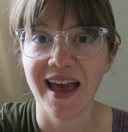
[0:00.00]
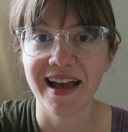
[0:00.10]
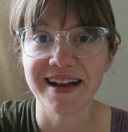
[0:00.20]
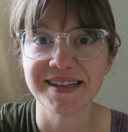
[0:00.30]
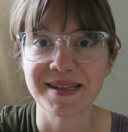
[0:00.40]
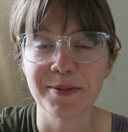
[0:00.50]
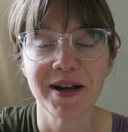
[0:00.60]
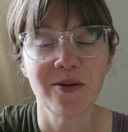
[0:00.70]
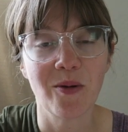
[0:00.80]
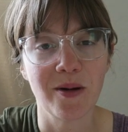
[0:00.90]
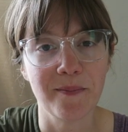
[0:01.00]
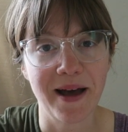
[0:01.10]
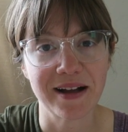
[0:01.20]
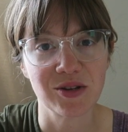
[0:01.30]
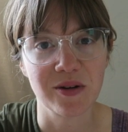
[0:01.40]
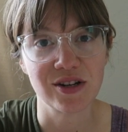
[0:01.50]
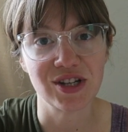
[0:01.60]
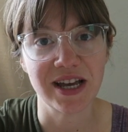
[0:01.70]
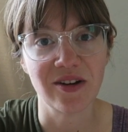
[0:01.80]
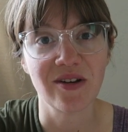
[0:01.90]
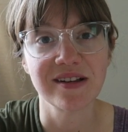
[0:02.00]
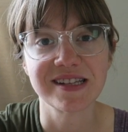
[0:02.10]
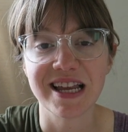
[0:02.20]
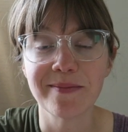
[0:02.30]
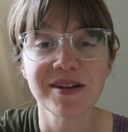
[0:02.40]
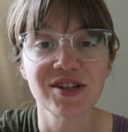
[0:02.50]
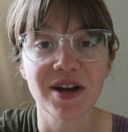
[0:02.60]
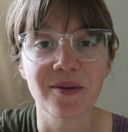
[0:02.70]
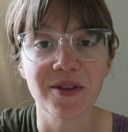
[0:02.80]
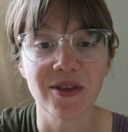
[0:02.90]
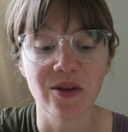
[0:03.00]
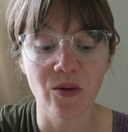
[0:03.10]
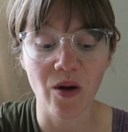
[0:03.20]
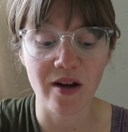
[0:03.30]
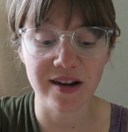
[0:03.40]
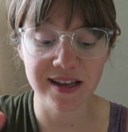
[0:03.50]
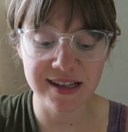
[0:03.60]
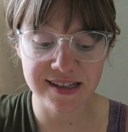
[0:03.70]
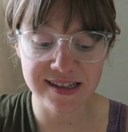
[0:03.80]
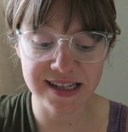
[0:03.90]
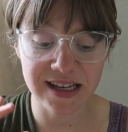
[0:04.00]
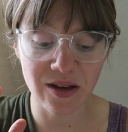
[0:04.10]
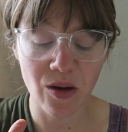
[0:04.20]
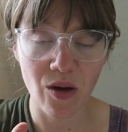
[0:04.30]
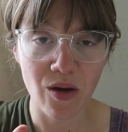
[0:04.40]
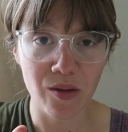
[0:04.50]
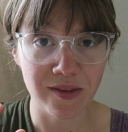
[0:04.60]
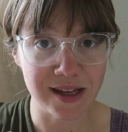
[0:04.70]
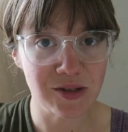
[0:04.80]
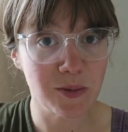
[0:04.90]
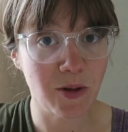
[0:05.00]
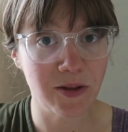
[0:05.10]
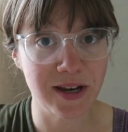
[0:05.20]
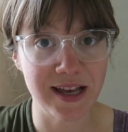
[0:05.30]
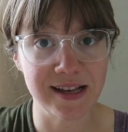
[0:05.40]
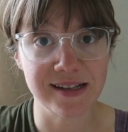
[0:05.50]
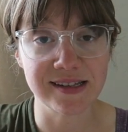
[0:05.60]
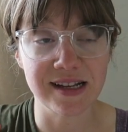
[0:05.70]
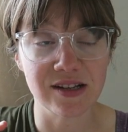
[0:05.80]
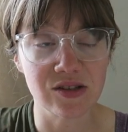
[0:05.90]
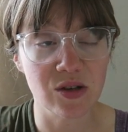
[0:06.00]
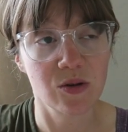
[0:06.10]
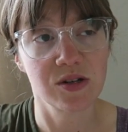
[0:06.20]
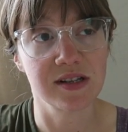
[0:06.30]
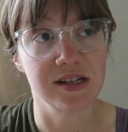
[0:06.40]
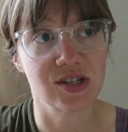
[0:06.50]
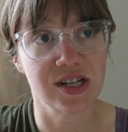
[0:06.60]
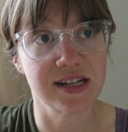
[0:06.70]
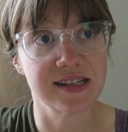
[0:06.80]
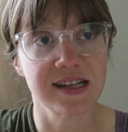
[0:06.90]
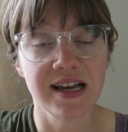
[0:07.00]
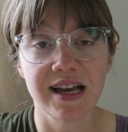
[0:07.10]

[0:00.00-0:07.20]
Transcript: Hey guys, it's Britt and welcome back to our channel. Today I'm sharing with you our easy lentil bolognese. It's so delicious.